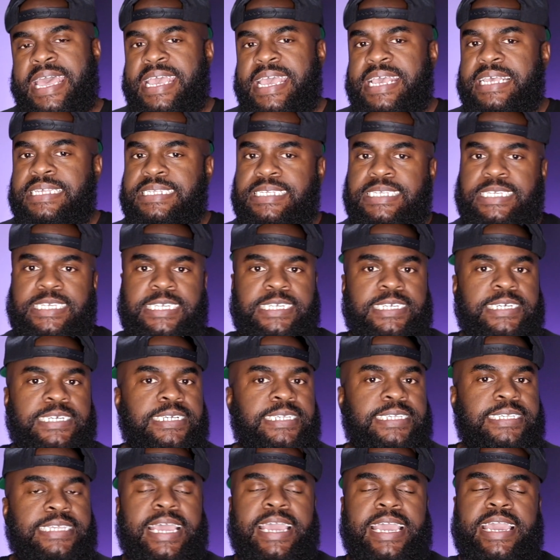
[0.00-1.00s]
it's
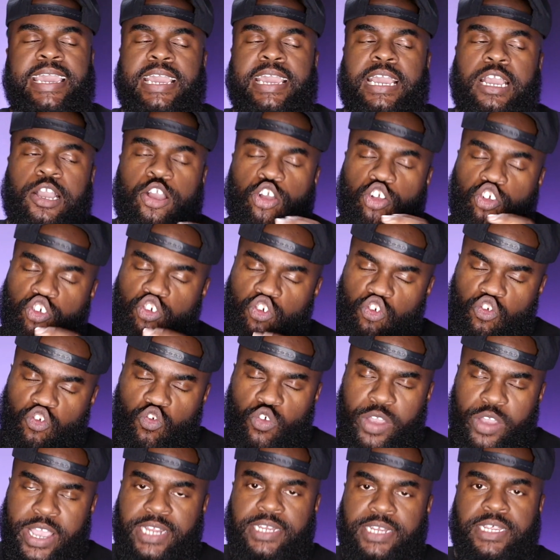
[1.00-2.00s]
just a
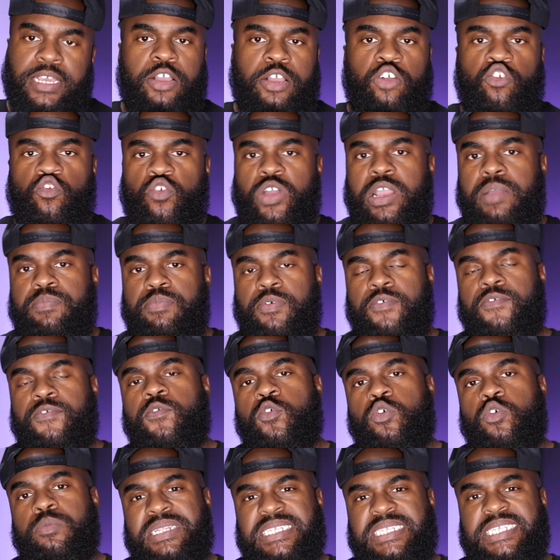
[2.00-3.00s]
great, great
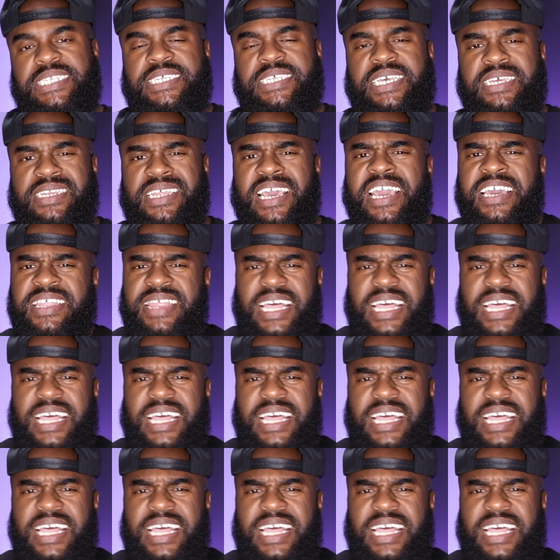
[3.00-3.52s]
performance scent.